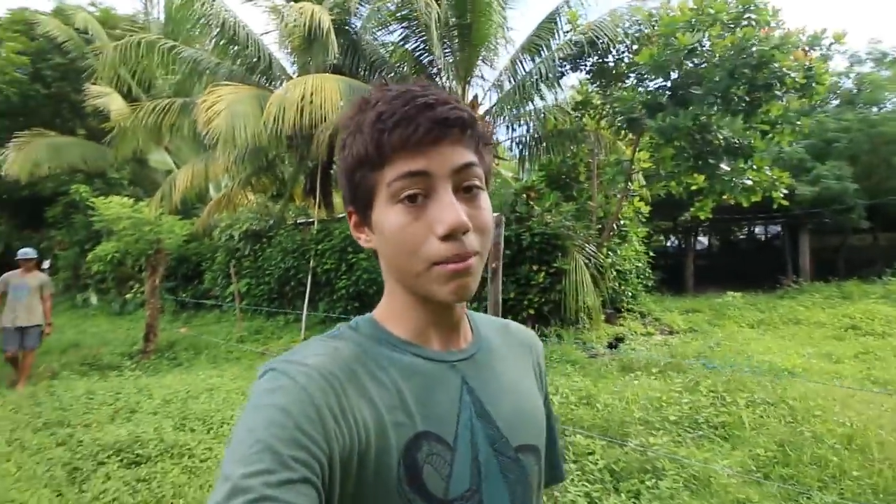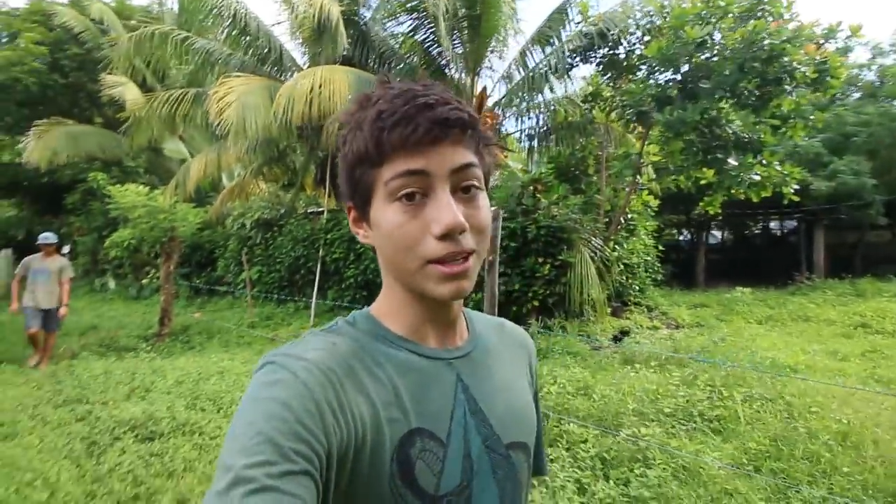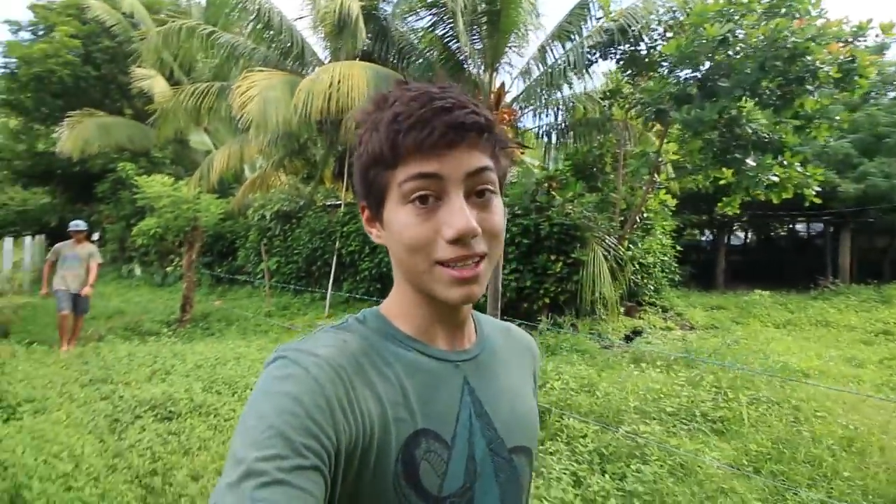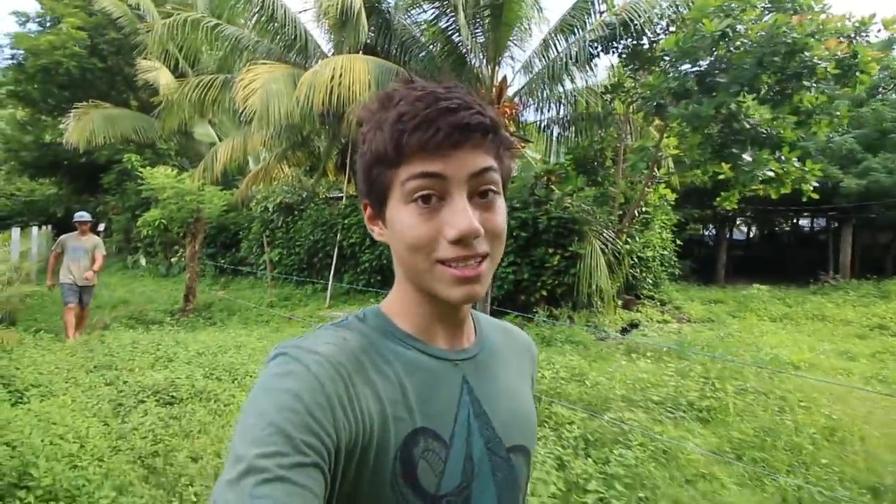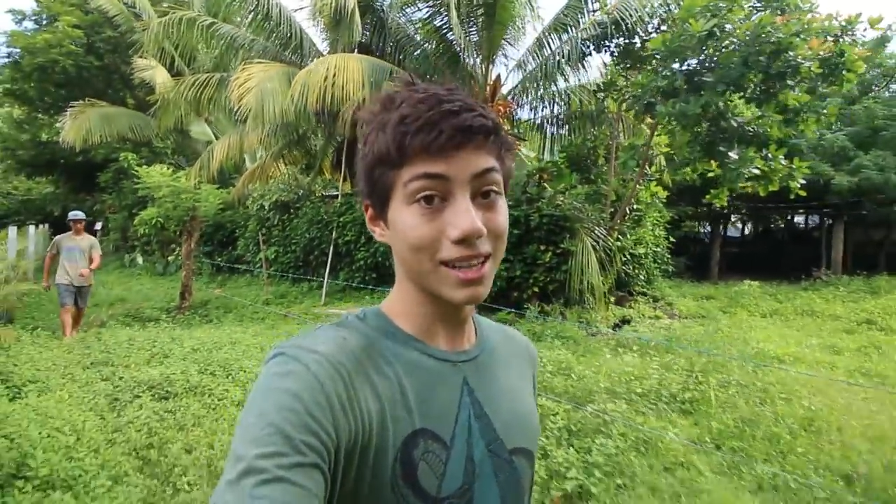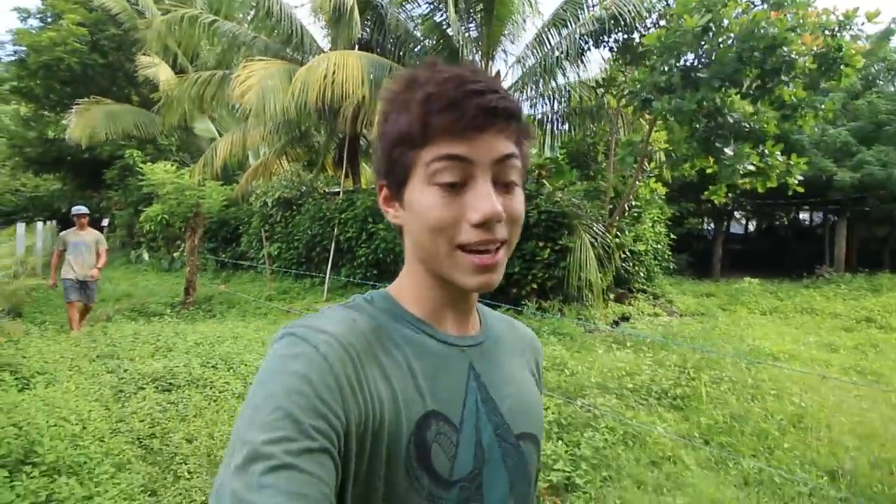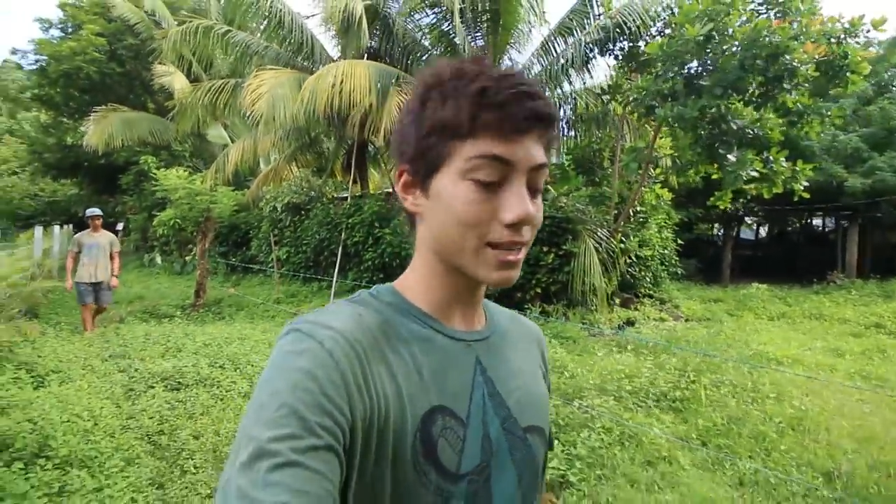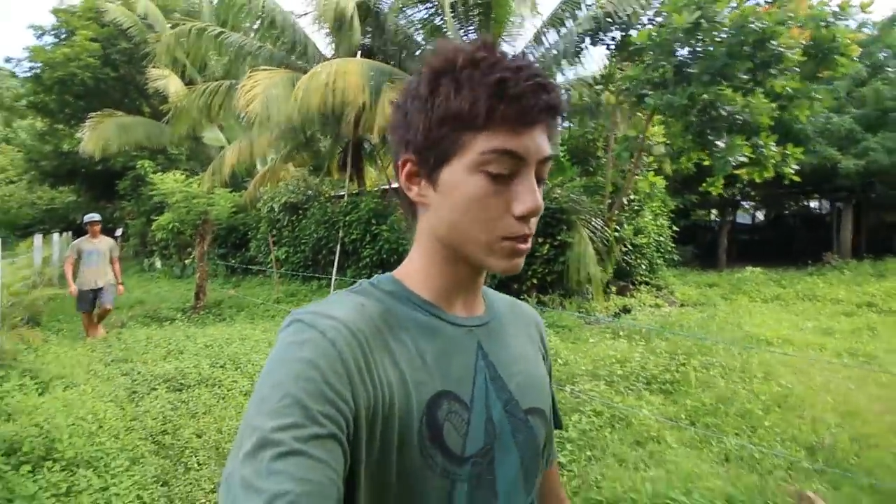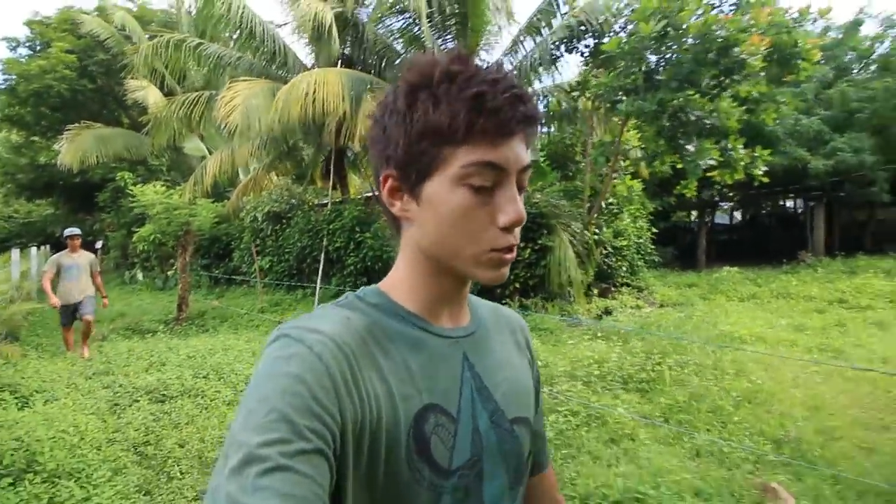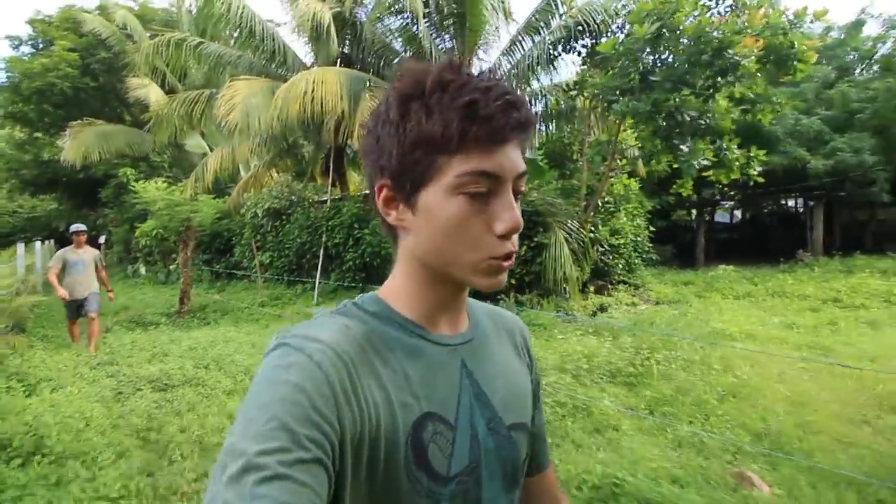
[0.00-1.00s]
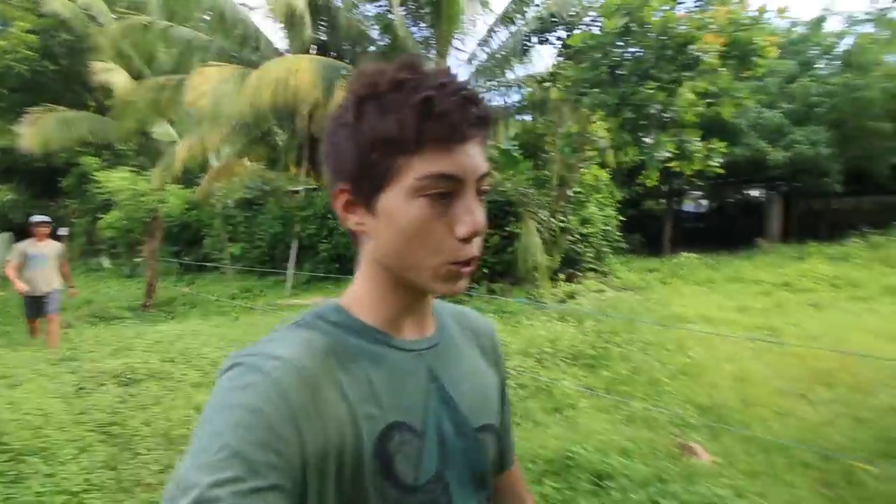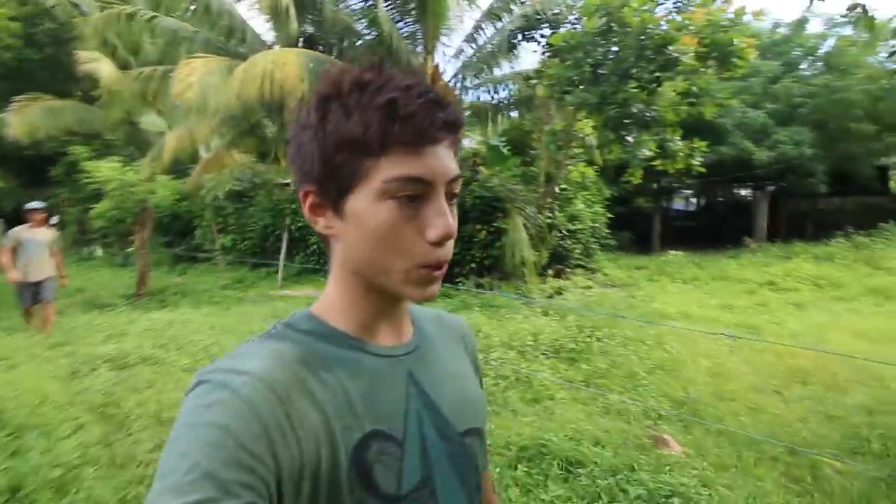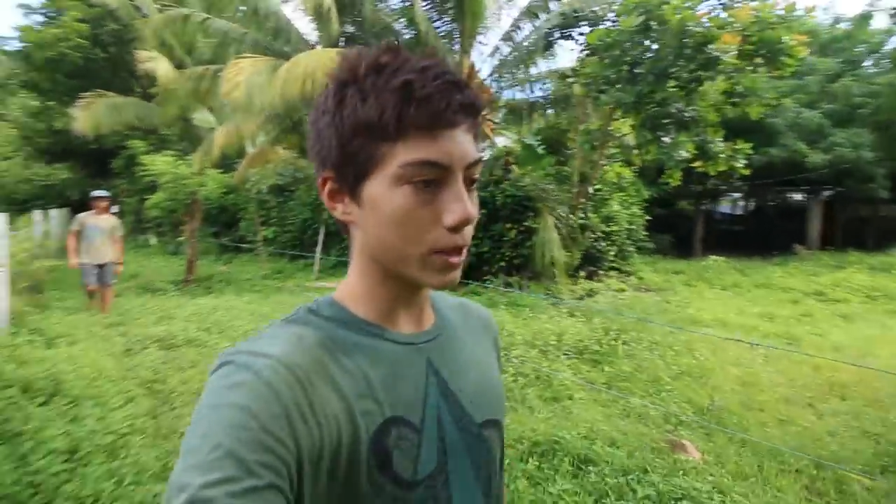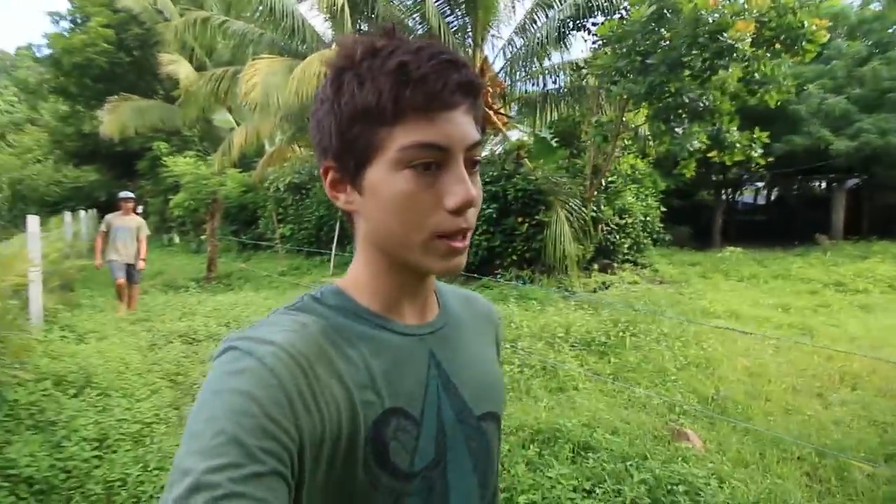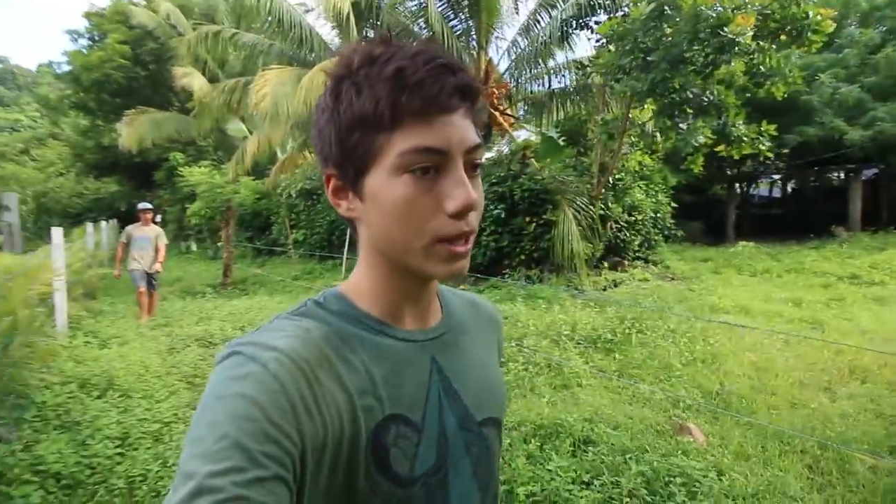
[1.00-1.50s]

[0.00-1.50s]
But it doesn't last, so